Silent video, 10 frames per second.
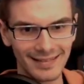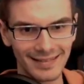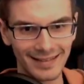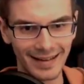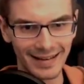
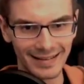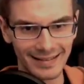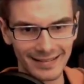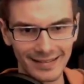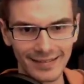alright,
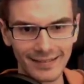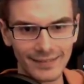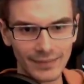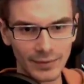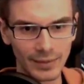
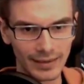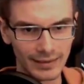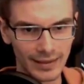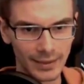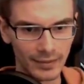I might get a
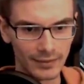double.